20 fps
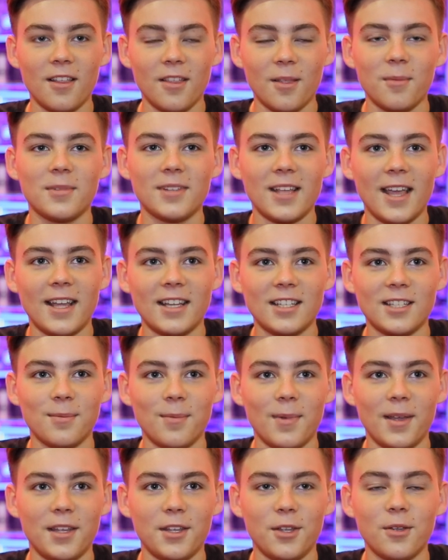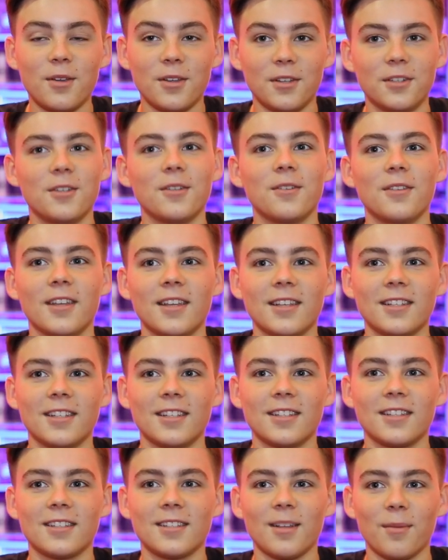them saying to me, you can do this,
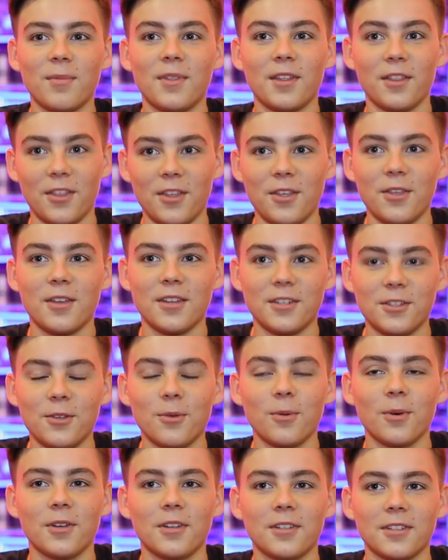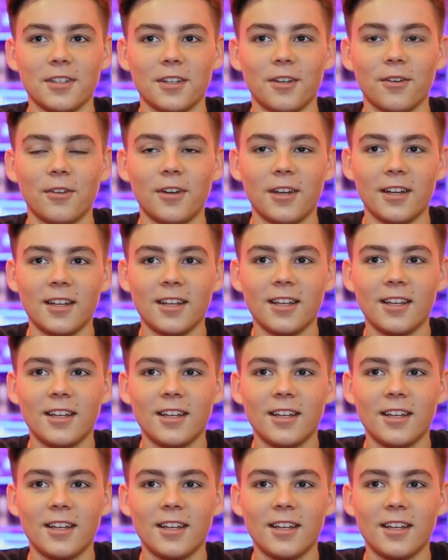it's something that you can do on as a career.